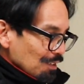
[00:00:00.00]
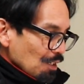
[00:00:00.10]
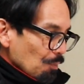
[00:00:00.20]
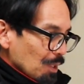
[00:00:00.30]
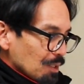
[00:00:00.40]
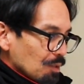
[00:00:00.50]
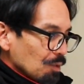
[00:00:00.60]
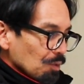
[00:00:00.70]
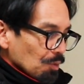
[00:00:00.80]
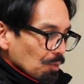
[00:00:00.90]
Number
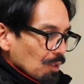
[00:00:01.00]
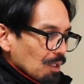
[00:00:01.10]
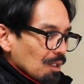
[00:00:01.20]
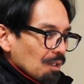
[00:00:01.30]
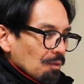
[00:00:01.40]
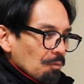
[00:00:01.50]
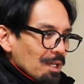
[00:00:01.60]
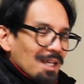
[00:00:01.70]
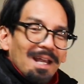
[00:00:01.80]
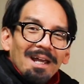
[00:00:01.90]
two,
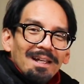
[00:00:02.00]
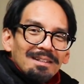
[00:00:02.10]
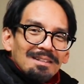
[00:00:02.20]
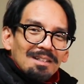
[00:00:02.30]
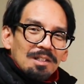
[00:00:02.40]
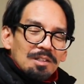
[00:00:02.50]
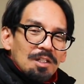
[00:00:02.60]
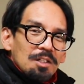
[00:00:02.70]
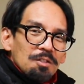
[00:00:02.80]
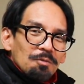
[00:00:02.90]
we had
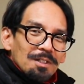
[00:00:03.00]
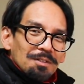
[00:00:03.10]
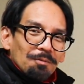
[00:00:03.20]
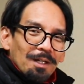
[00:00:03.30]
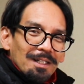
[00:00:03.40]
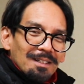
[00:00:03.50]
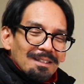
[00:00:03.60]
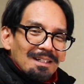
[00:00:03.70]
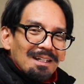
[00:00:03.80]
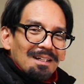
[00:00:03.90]
continuous rain
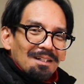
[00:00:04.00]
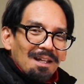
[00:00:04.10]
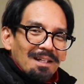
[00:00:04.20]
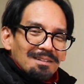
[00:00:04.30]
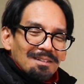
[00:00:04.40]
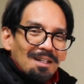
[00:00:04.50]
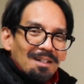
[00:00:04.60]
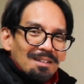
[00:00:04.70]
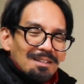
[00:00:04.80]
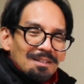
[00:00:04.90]
last
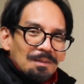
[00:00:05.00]
night.